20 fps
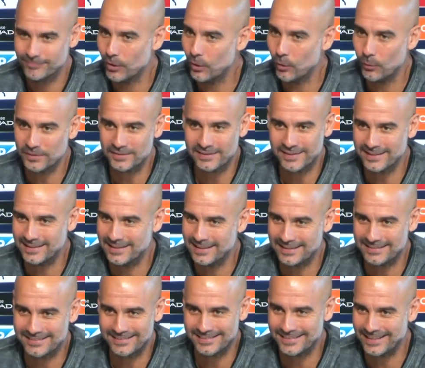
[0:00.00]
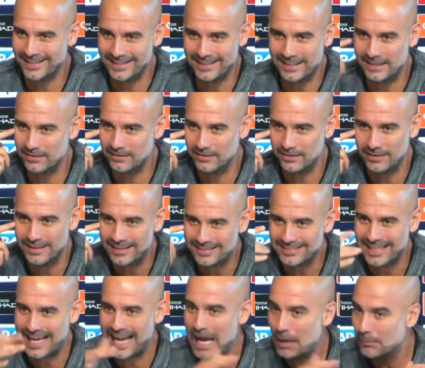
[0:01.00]
always he does, and he
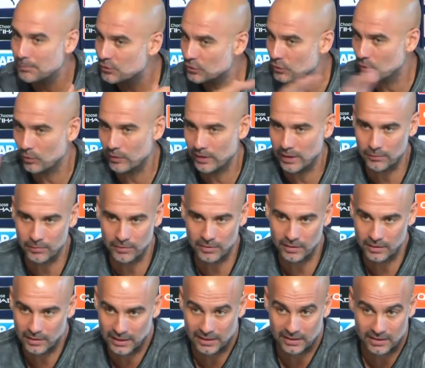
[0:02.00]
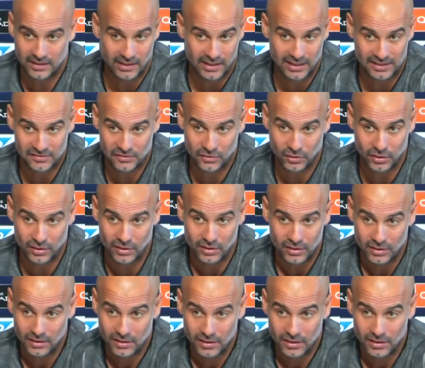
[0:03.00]
does absolutely everything like he has done